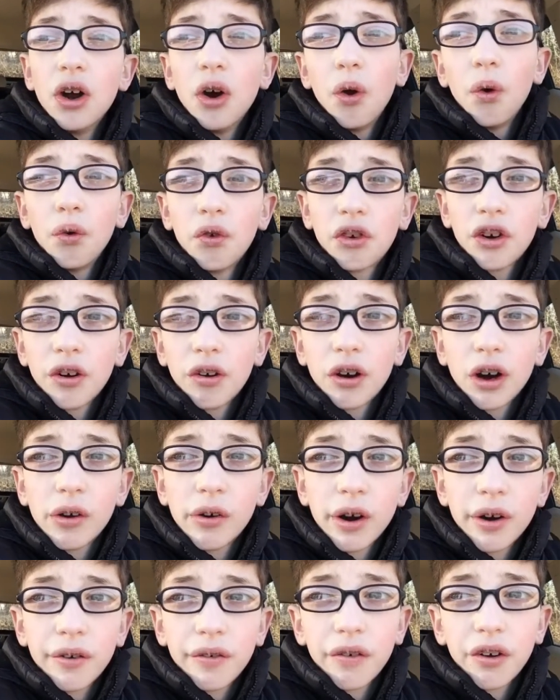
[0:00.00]
Also,
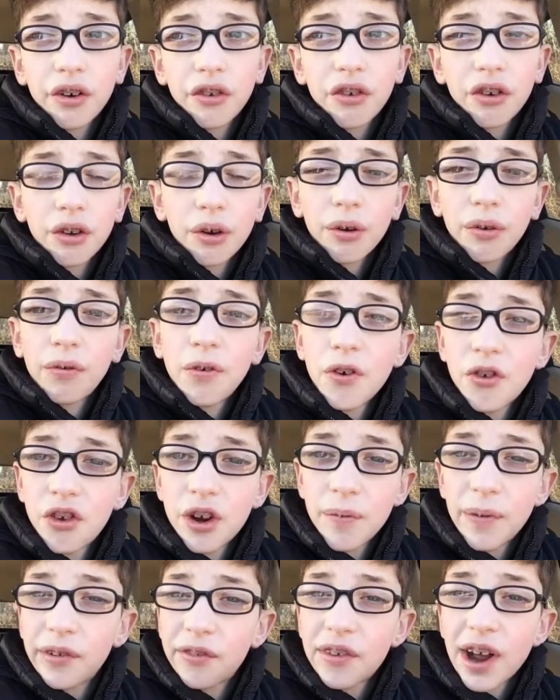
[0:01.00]
go over to the
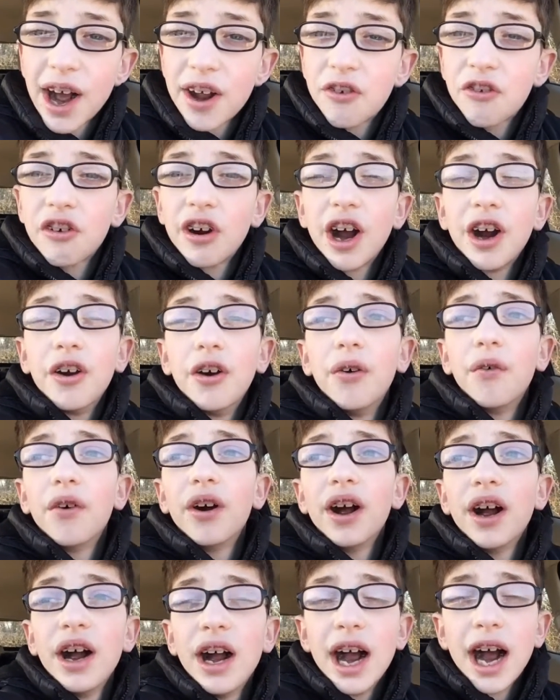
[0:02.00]
Footy with Dad channel,